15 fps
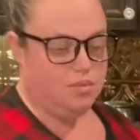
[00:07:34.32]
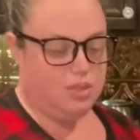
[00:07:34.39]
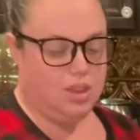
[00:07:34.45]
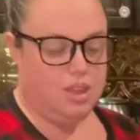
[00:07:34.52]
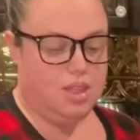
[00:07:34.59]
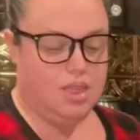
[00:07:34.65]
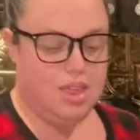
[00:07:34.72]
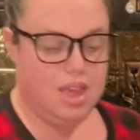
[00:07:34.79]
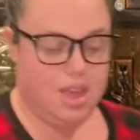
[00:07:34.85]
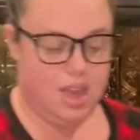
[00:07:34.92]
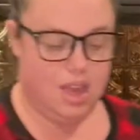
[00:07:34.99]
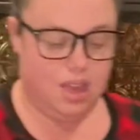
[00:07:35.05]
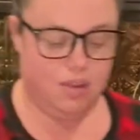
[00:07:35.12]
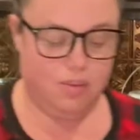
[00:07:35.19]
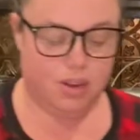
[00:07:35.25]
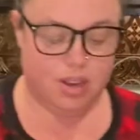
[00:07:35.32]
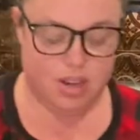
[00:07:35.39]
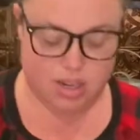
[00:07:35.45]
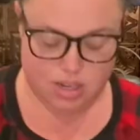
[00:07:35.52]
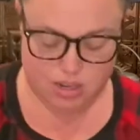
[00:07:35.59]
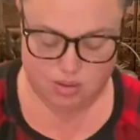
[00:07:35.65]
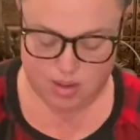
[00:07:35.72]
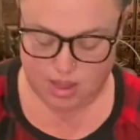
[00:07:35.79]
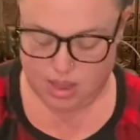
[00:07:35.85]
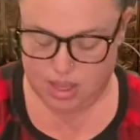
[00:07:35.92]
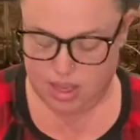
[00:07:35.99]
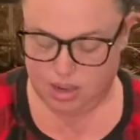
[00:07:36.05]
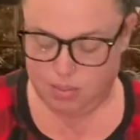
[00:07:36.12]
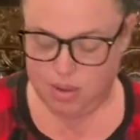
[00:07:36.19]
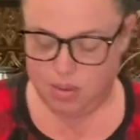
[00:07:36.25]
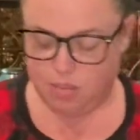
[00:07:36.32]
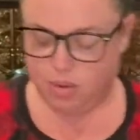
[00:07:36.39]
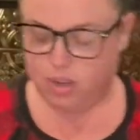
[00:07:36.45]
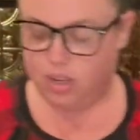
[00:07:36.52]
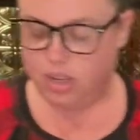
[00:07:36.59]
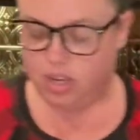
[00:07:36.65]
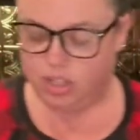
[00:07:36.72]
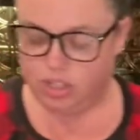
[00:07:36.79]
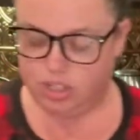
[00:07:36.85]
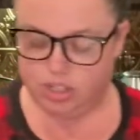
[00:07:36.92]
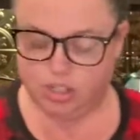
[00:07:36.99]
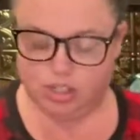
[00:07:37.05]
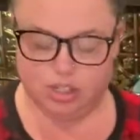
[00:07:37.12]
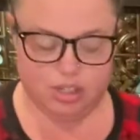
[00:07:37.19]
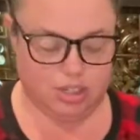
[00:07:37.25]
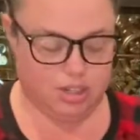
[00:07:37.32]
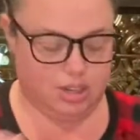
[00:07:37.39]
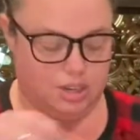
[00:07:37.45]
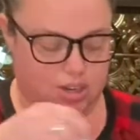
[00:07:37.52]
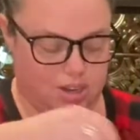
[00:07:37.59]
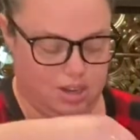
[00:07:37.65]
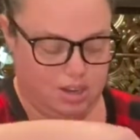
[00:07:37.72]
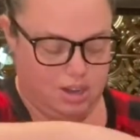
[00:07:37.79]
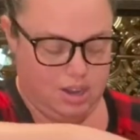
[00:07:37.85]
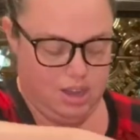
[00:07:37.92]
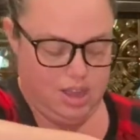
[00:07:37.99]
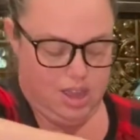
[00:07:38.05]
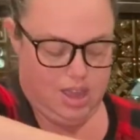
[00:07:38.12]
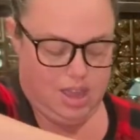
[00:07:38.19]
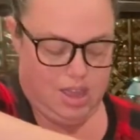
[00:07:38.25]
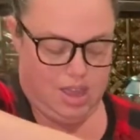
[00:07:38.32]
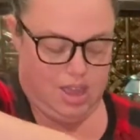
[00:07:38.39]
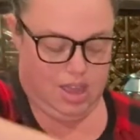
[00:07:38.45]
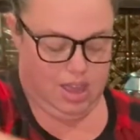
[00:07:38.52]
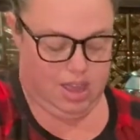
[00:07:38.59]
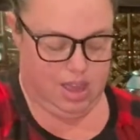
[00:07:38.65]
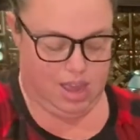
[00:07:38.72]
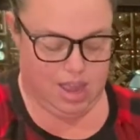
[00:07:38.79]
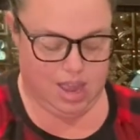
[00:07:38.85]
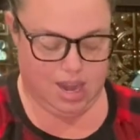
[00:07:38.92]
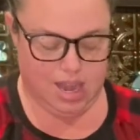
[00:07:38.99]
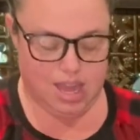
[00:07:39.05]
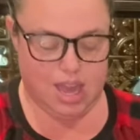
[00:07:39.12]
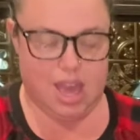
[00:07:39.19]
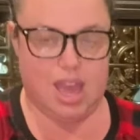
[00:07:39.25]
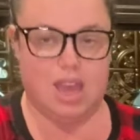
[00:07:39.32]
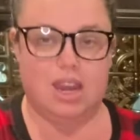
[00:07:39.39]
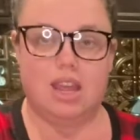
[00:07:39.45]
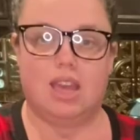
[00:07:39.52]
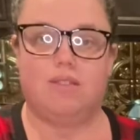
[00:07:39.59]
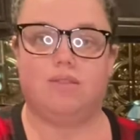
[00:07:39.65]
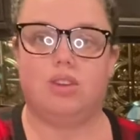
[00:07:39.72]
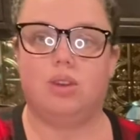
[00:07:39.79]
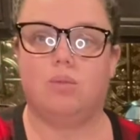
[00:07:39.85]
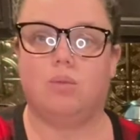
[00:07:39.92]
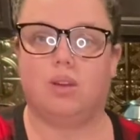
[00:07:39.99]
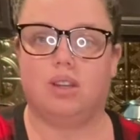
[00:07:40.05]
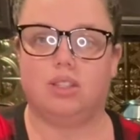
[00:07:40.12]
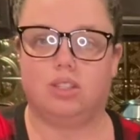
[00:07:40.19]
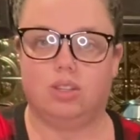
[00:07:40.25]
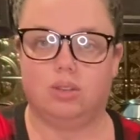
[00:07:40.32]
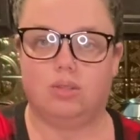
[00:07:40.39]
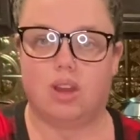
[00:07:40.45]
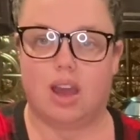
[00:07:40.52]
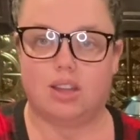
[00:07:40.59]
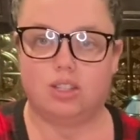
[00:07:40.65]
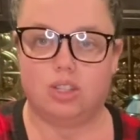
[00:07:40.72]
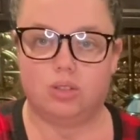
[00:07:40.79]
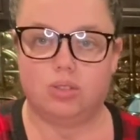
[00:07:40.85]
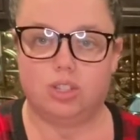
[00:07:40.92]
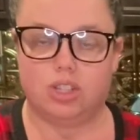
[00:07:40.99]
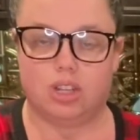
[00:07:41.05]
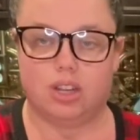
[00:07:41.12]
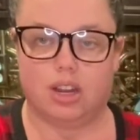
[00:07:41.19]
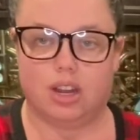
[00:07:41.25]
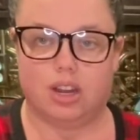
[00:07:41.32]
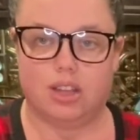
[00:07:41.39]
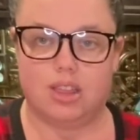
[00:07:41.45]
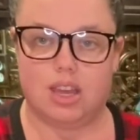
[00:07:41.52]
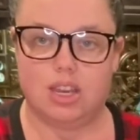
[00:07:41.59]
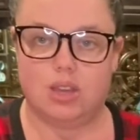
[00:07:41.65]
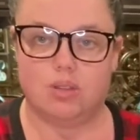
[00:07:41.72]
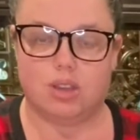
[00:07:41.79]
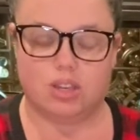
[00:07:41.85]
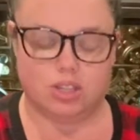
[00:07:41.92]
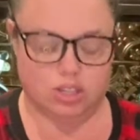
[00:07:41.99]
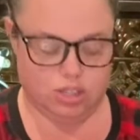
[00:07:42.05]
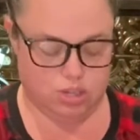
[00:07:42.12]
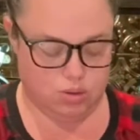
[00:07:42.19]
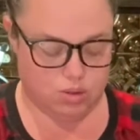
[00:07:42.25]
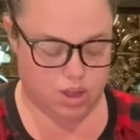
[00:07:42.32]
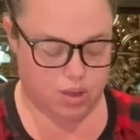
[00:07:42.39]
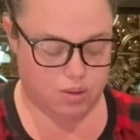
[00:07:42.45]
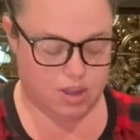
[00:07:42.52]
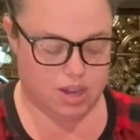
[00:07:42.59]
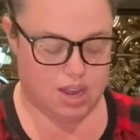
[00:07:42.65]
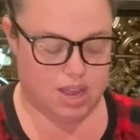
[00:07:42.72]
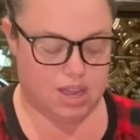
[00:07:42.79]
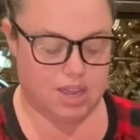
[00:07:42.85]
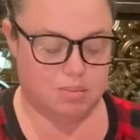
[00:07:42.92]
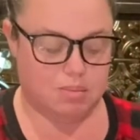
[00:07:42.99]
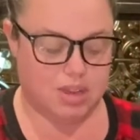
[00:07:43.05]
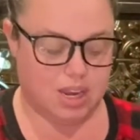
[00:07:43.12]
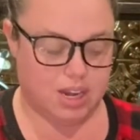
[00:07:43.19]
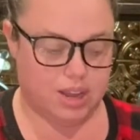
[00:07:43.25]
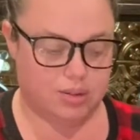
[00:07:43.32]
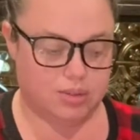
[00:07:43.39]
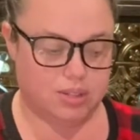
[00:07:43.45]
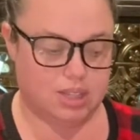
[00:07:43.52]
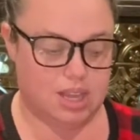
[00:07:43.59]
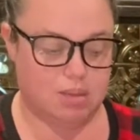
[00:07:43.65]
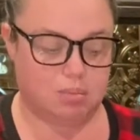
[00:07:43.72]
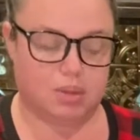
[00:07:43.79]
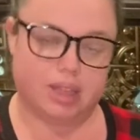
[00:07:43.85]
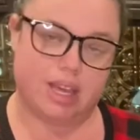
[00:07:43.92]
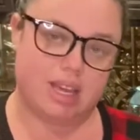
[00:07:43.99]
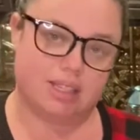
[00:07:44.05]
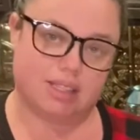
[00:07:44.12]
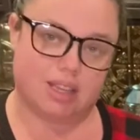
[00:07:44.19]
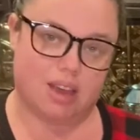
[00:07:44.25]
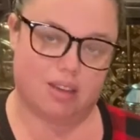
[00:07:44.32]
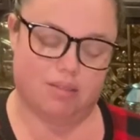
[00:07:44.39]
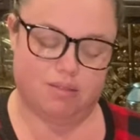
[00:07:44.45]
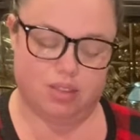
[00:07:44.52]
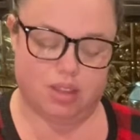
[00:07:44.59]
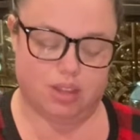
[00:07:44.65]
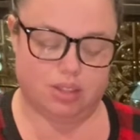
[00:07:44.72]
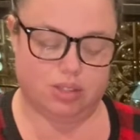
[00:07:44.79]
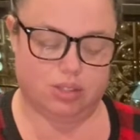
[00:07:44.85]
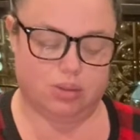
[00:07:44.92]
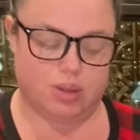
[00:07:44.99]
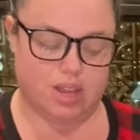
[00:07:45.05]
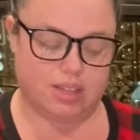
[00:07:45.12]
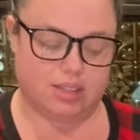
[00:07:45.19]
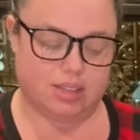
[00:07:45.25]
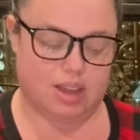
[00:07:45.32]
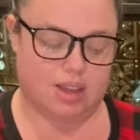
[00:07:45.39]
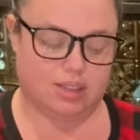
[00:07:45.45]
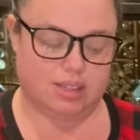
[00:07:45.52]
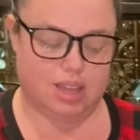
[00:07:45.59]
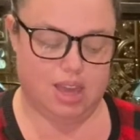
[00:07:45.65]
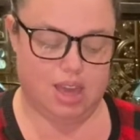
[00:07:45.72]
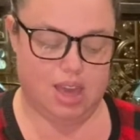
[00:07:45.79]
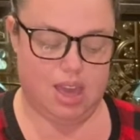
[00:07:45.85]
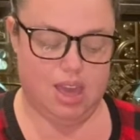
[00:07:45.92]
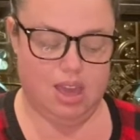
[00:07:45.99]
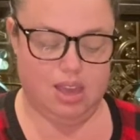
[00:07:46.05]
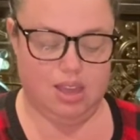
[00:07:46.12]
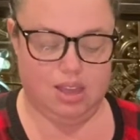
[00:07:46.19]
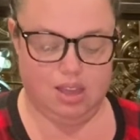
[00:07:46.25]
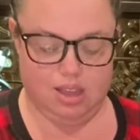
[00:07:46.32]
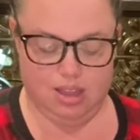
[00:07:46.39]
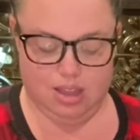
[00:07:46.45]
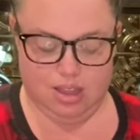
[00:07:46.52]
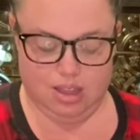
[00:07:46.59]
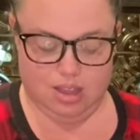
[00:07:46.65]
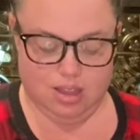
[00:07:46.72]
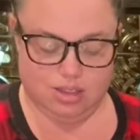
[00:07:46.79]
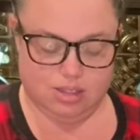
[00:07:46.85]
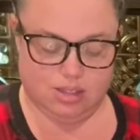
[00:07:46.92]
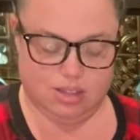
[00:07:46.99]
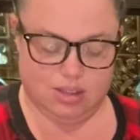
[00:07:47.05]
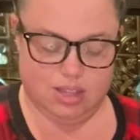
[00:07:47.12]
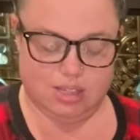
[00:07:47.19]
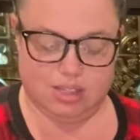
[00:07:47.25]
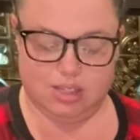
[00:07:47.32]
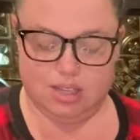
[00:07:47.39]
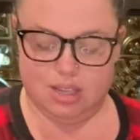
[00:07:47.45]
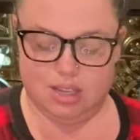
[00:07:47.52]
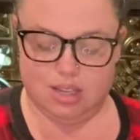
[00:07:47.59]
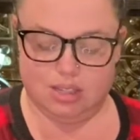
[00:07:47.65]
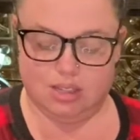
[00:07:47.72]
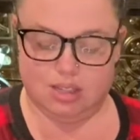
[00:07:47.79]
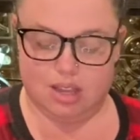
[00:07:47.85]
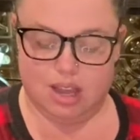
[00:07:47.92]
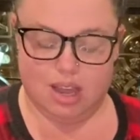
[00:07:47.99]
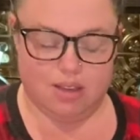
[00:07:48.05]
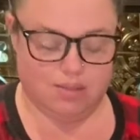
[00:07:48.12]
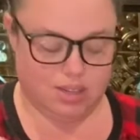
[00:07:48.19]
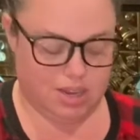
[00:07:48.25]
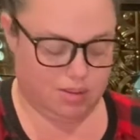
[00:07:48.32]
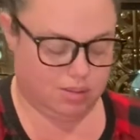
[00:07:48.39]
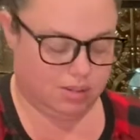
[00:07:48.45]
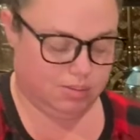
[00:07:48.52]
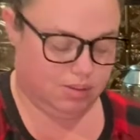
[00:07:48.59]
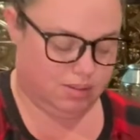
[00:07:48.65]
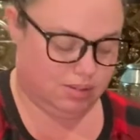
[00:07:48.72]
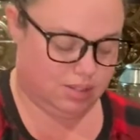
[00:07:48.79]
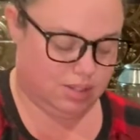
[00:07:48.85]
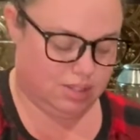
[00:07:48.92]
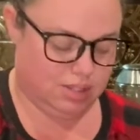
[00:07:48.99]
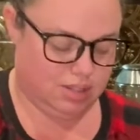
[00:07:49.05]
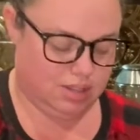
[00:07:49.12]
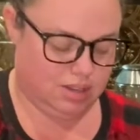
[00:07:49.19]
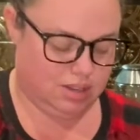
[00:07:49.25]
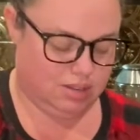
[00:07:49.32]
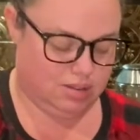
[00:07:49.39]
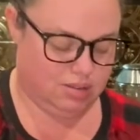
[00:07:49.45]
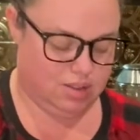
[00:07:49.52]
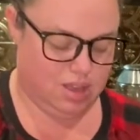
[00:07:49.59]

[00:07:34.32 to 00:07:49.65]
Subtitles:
Then we're gonna do a little bit more sugar. And again, if you want to not do sugar, then you can just do coconut aminos in place of the soy sauce, okay? So this is 1/2 tablespoon, so let's do